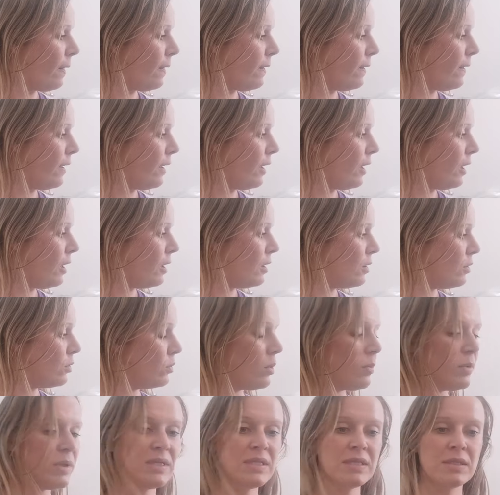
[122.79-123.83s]
Yeah.
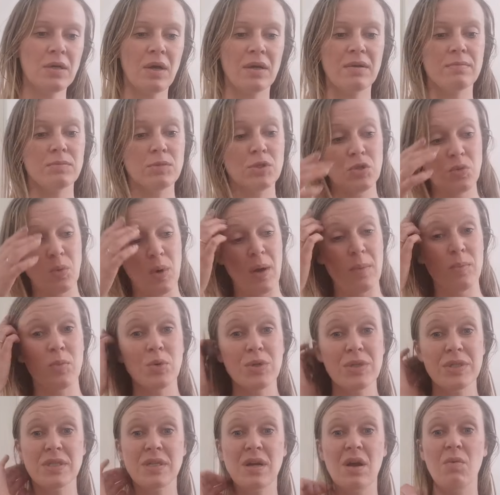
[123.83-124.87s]
What was? Oh, do you know what? I'm
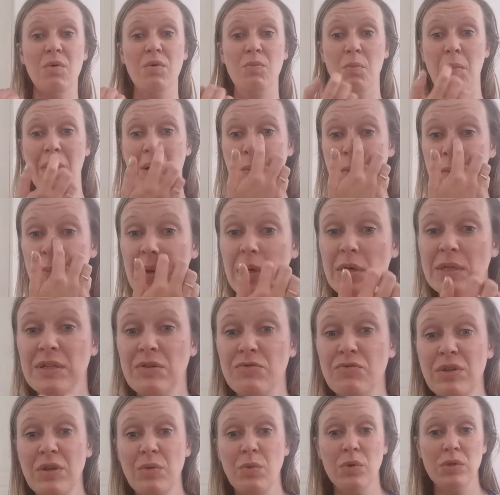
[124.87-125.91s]
going to start with my one because I
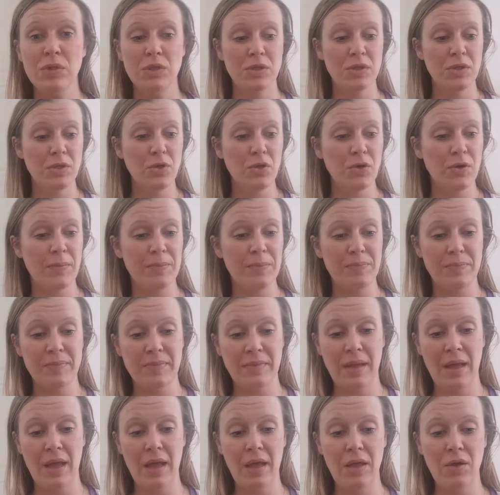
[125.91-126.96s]
really want to look.
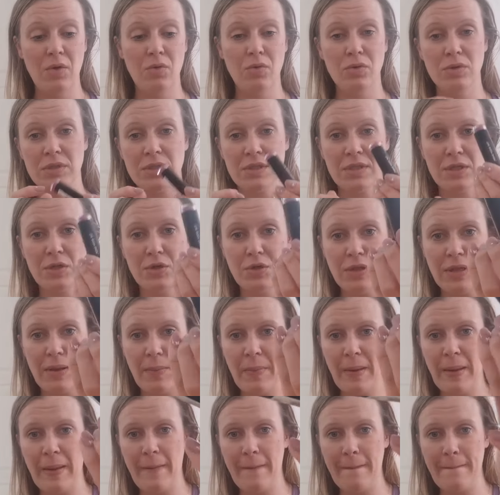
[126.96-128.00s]
I got a new
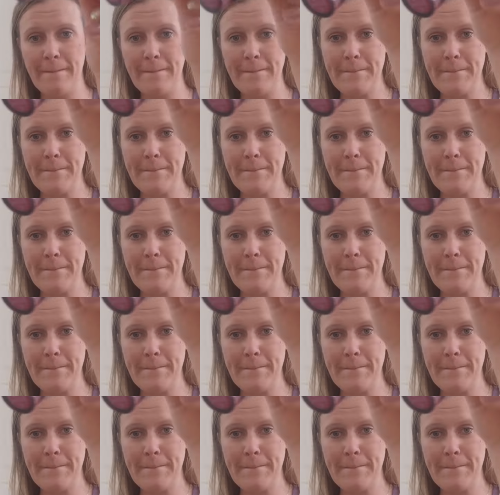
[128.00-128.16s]
lippy.